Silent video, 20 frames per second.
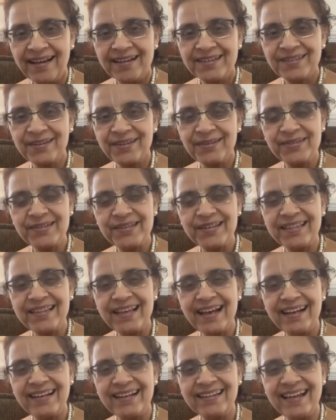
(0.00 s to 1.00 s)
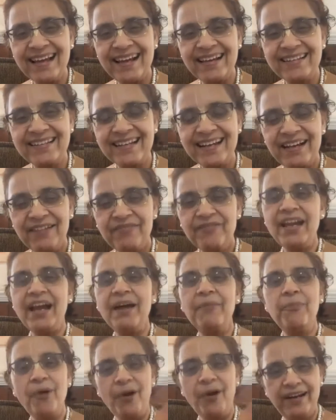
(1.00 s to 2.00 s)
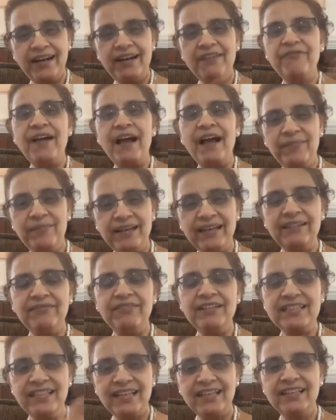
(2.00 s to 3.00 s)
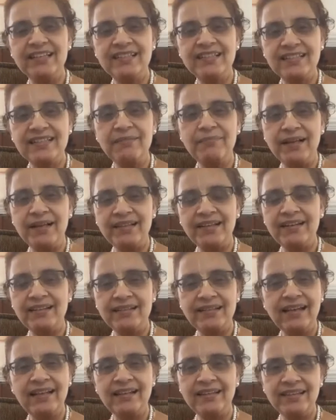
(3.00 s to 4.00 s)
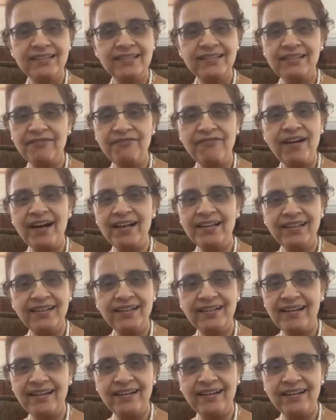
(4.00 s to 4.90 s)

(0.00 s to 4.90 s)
So you see that we are born in a family and we say this is the mother and this is the father.